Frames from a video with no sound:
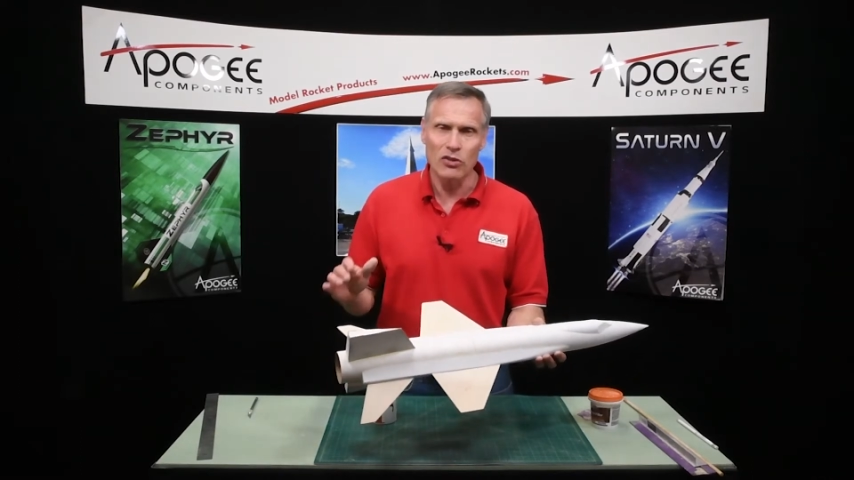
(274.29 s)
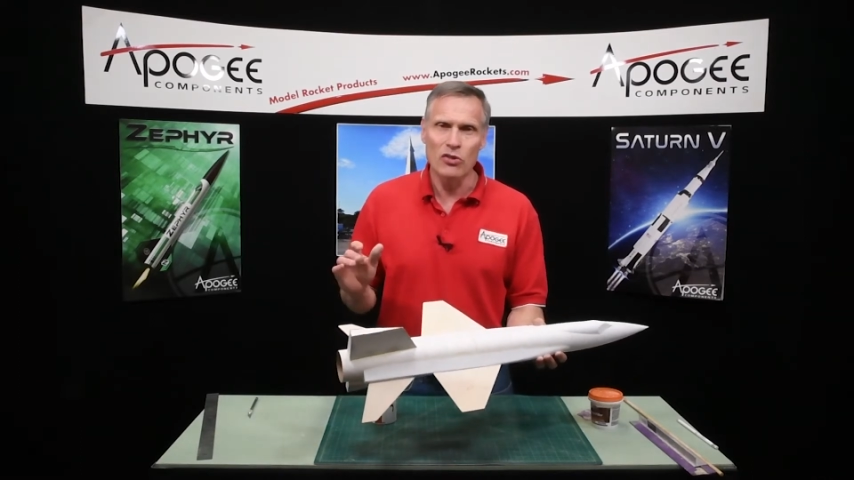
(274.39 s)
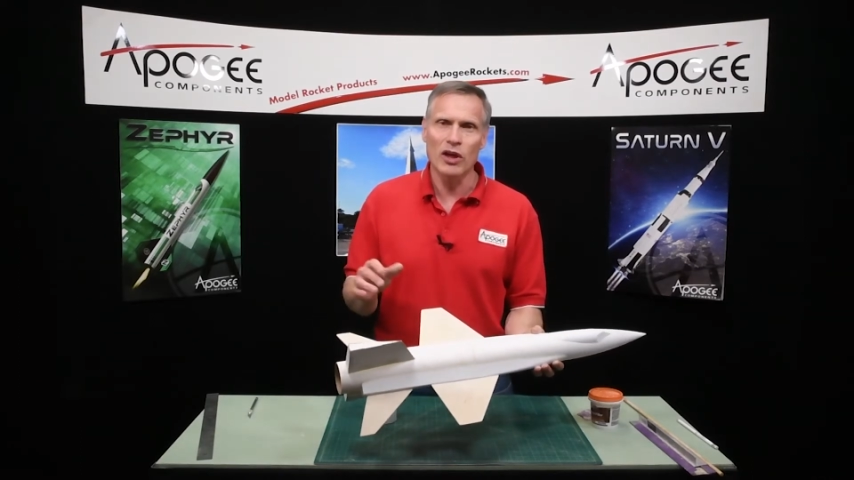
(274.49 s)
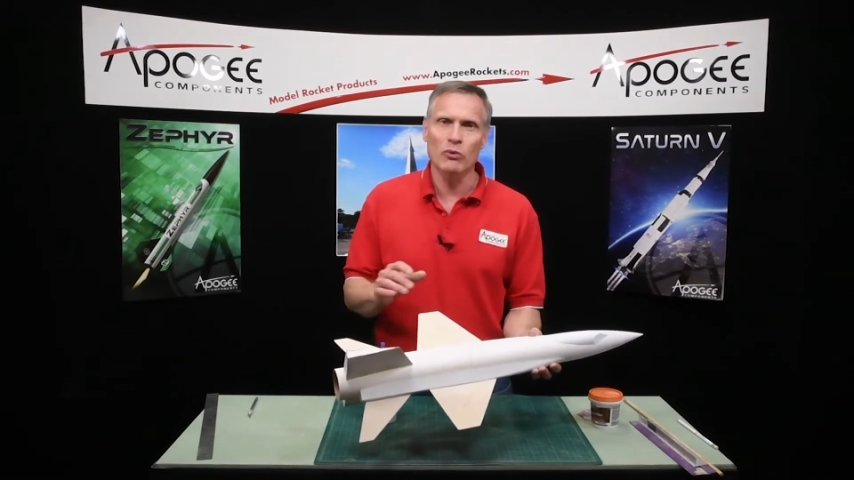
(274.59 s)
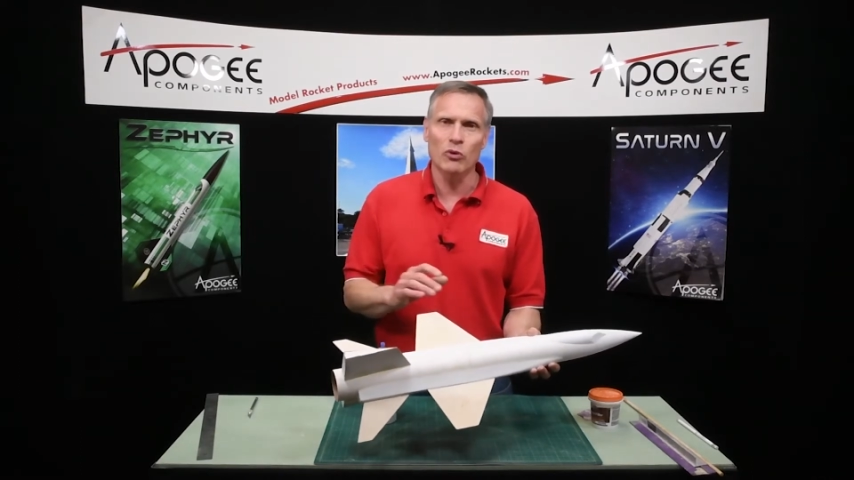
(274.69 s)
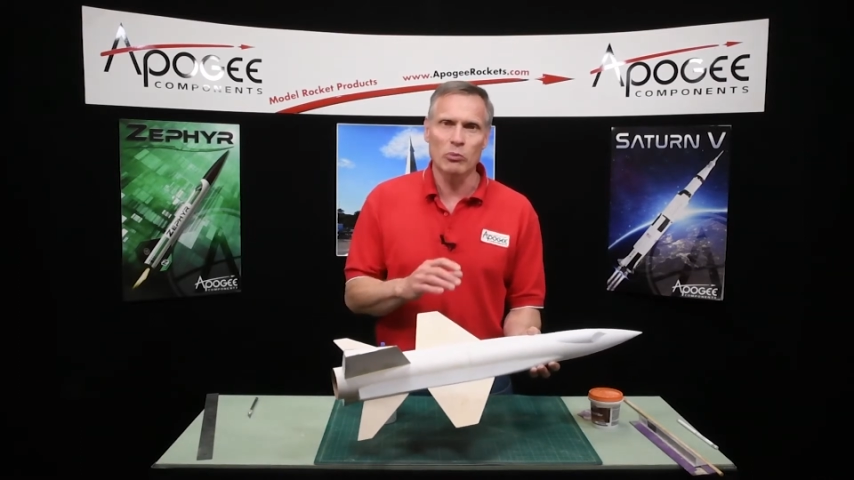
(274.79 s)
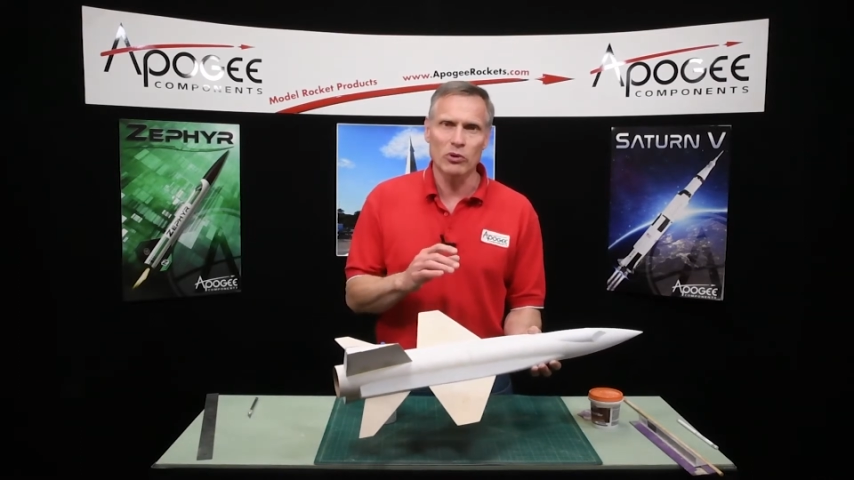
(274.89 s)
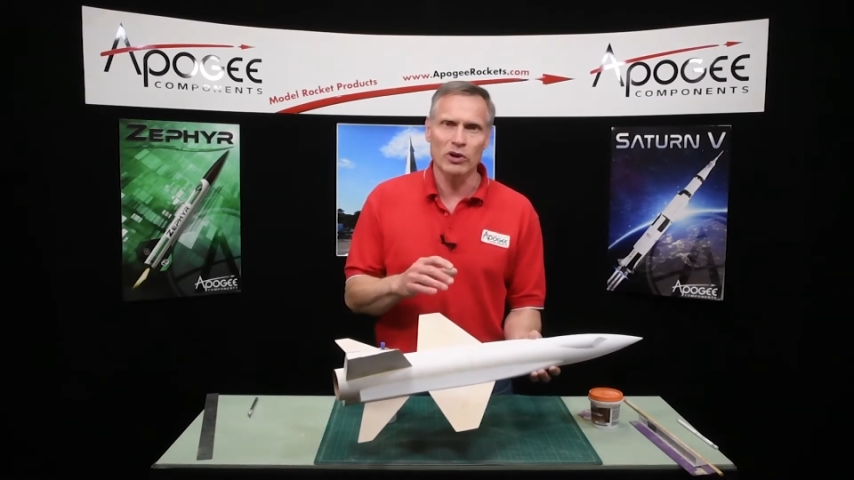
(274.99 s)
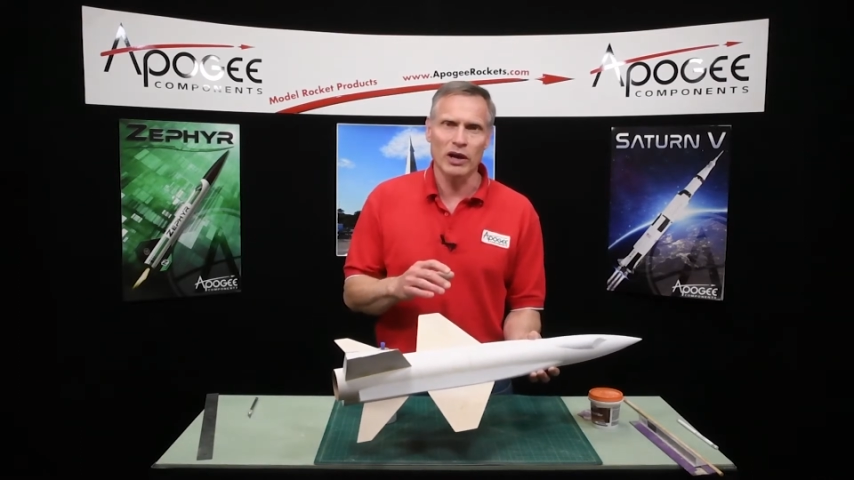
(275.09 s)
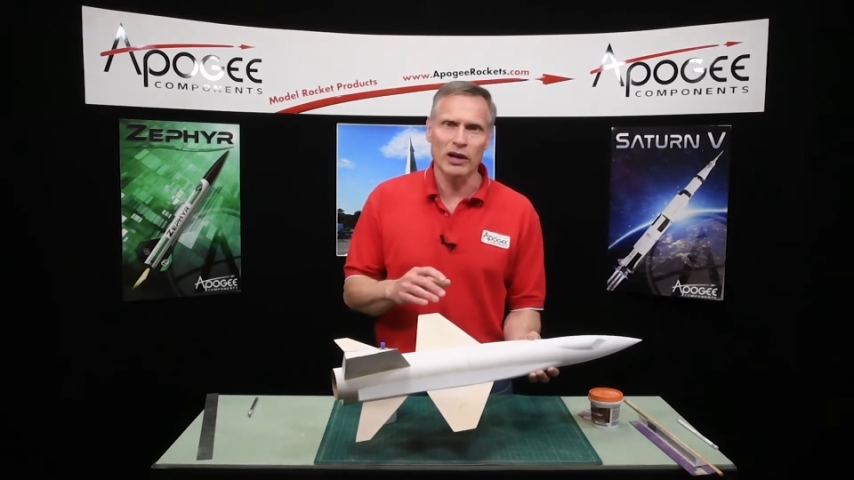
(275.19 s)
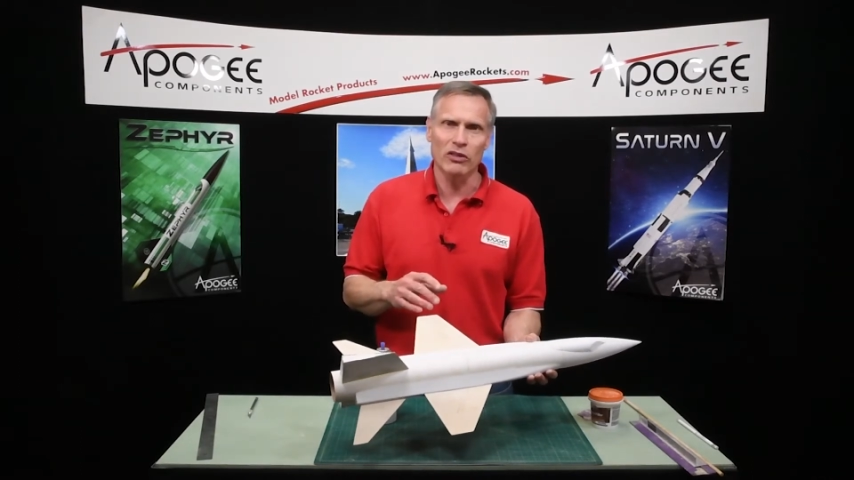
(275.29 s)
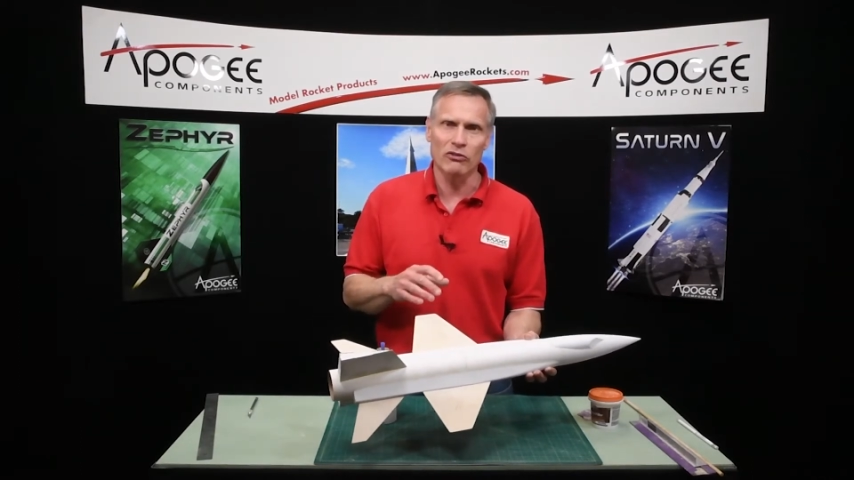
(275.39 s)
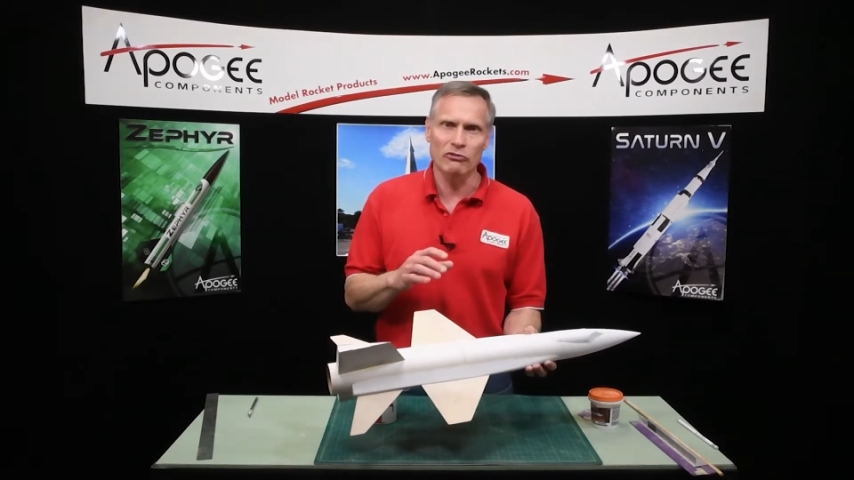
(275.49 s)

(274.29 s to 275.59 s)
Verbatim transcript: then we'll put on the